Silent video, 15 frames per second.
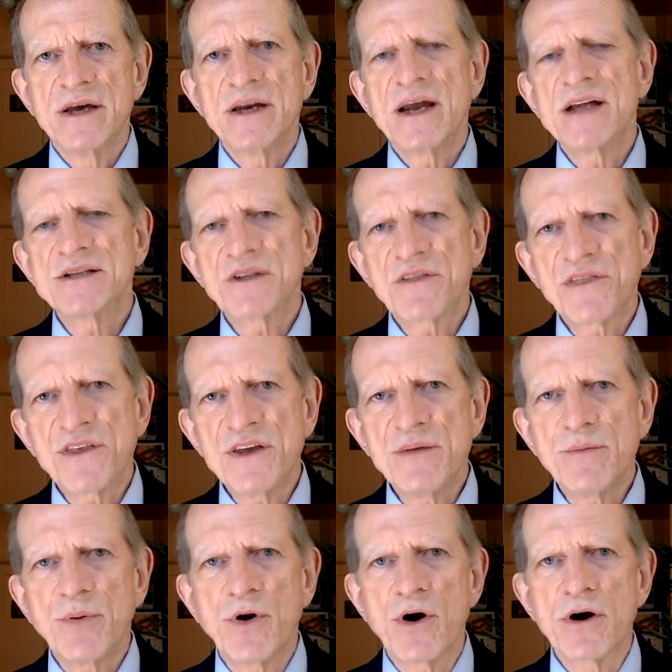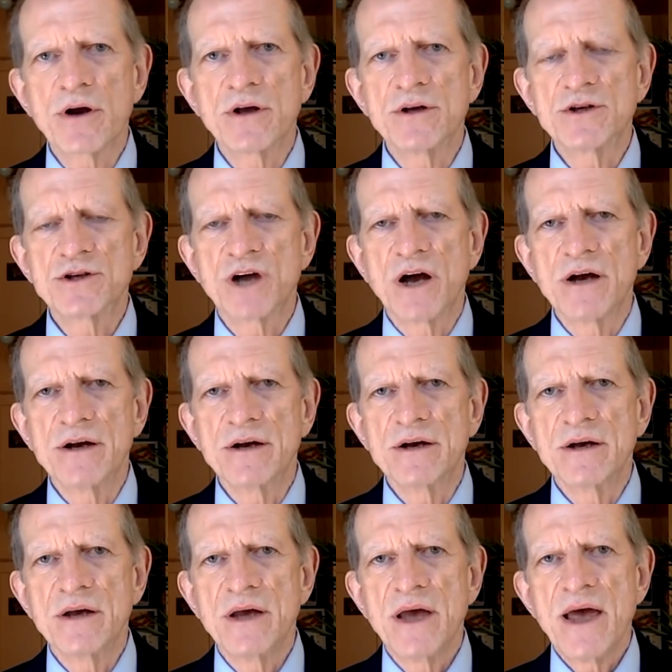It has a theme park in
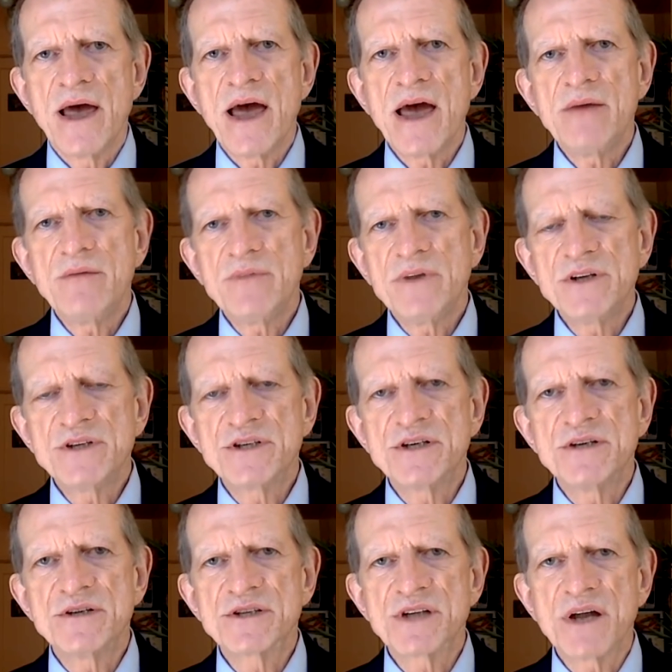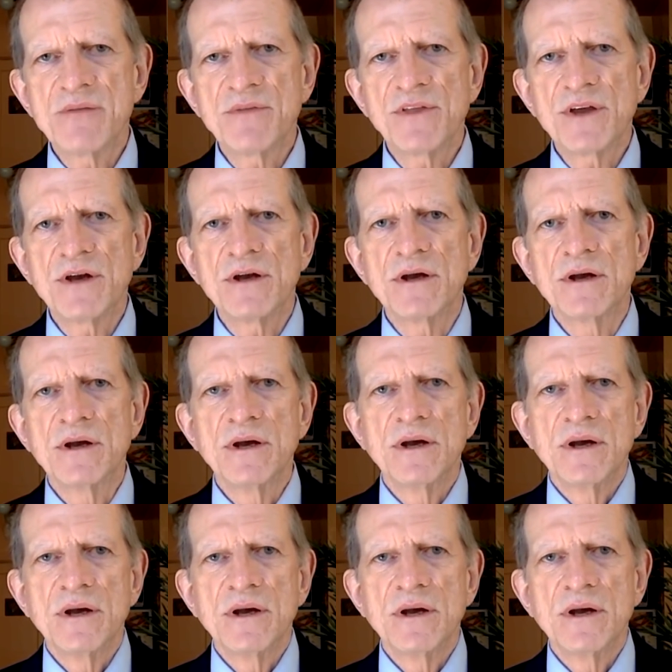China. NBC, the same thing.